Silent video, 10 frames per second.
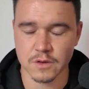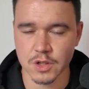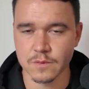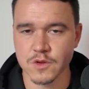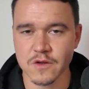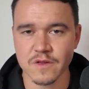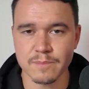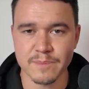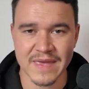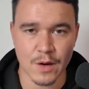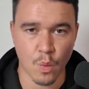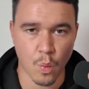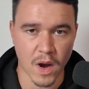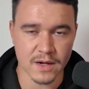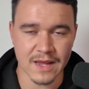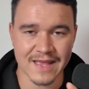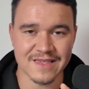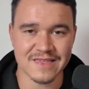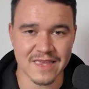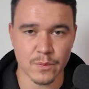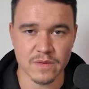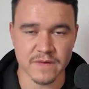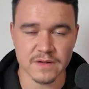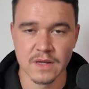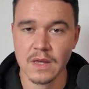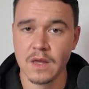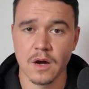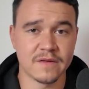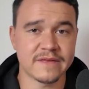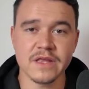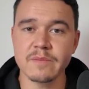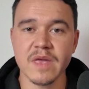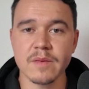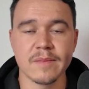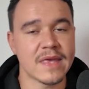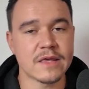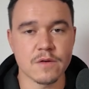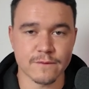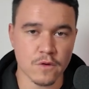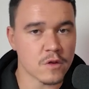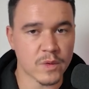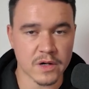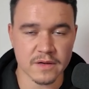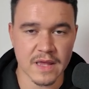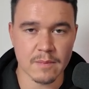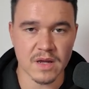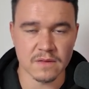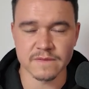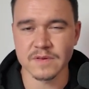No, just pick one and stick with it until you maybe make your first 100K a month.